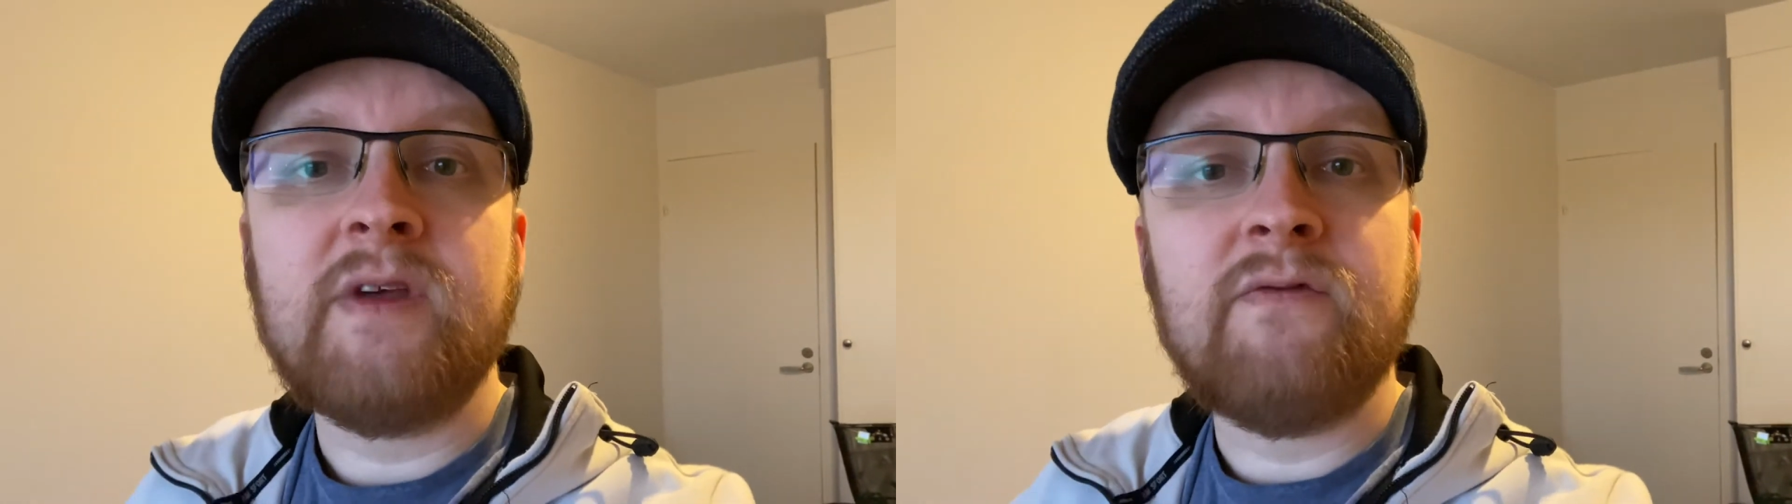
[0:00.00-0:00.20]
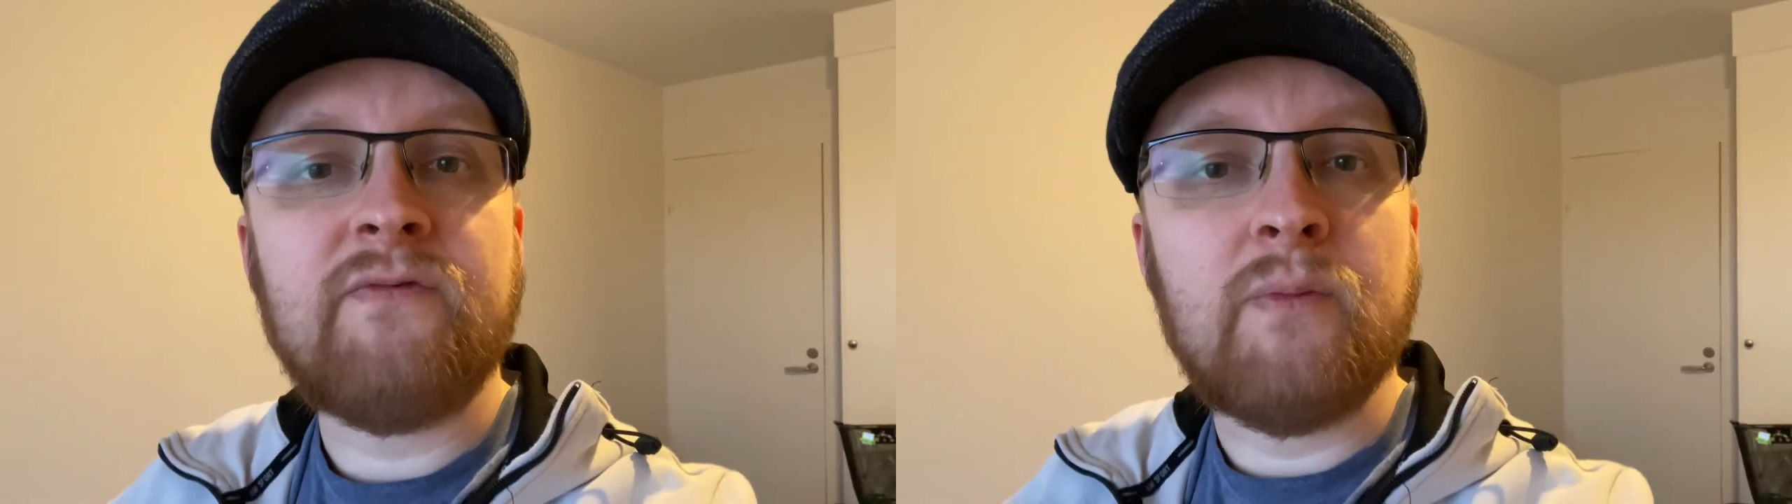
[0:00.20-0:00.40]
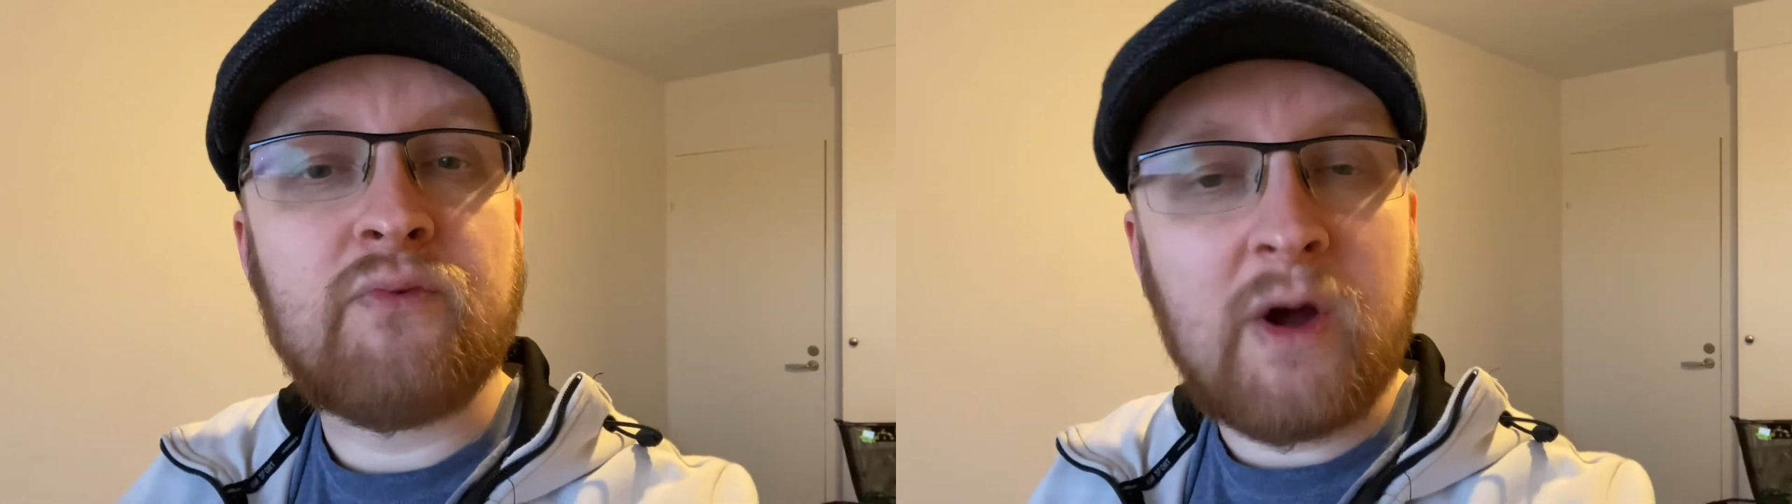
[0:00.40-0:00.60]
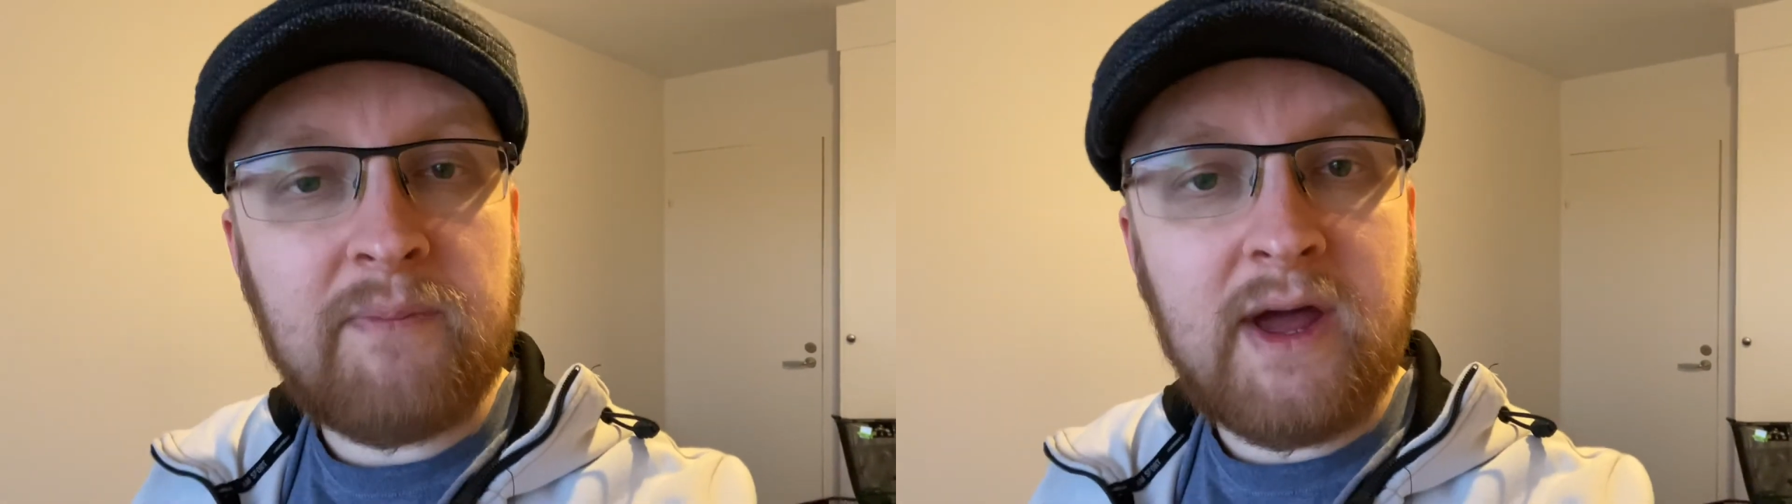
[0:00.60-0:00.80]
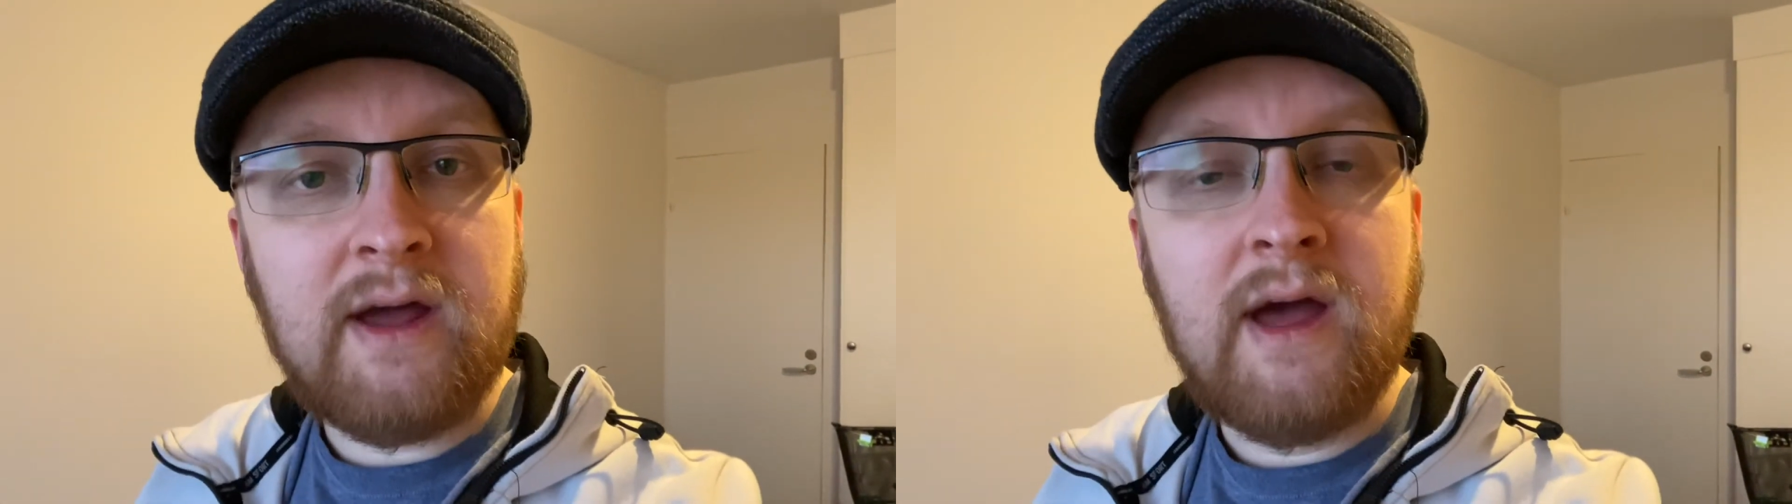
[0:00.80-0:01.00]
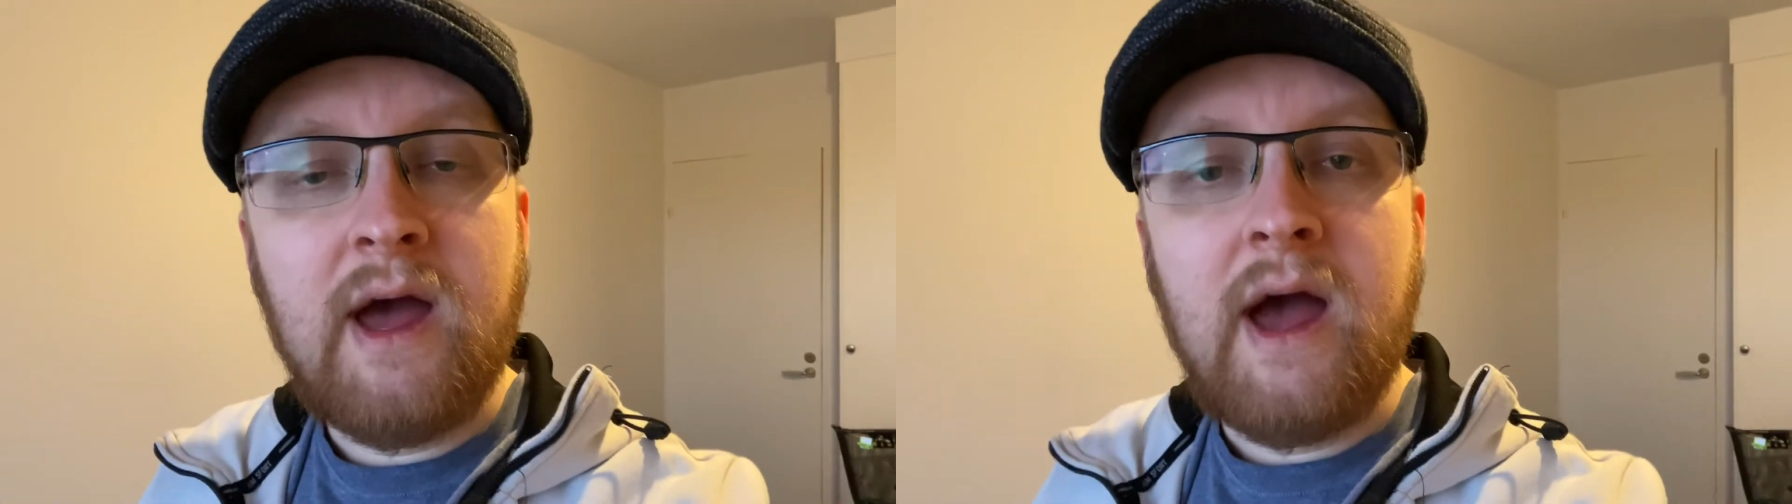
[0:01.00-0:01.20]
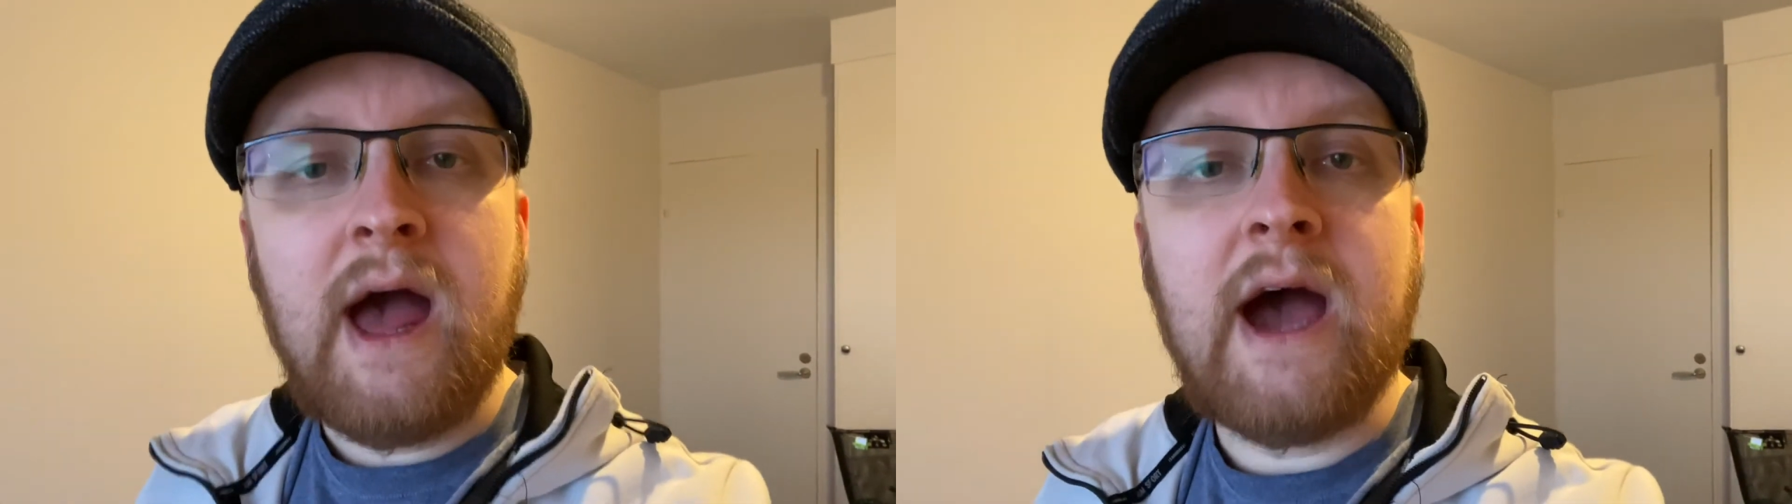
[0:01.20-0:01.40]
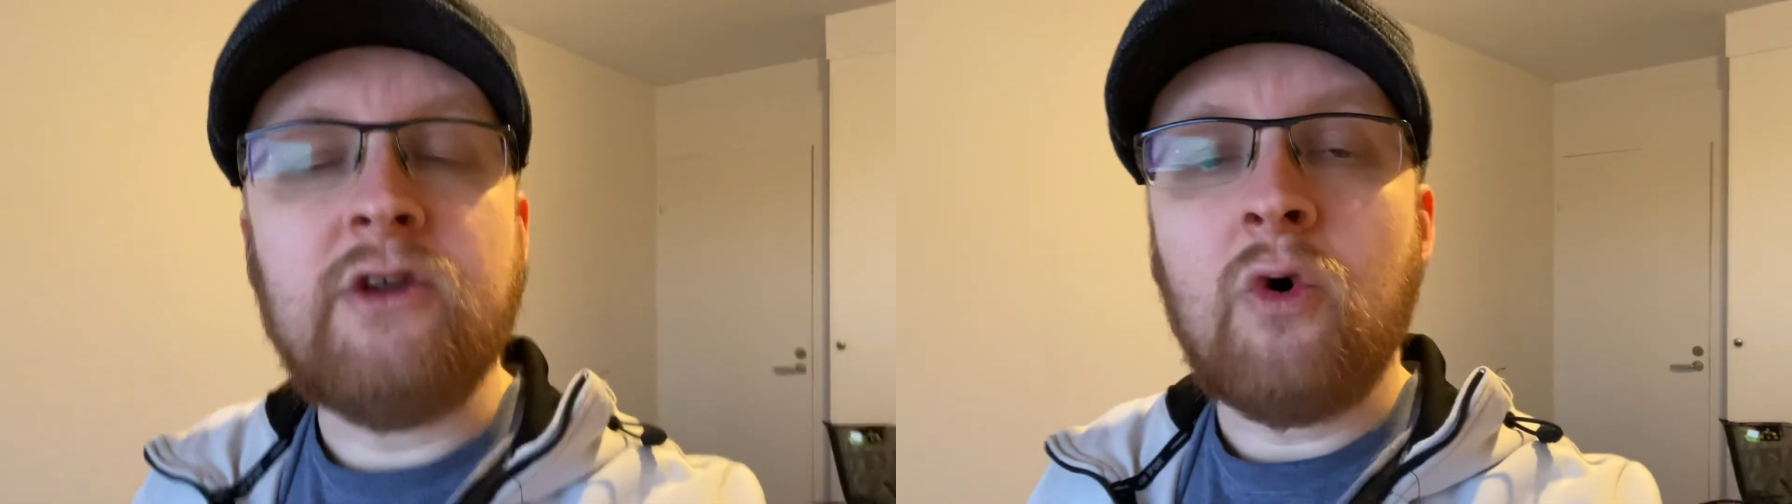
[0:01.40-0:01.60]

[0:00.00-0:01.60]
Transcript: for prepping, and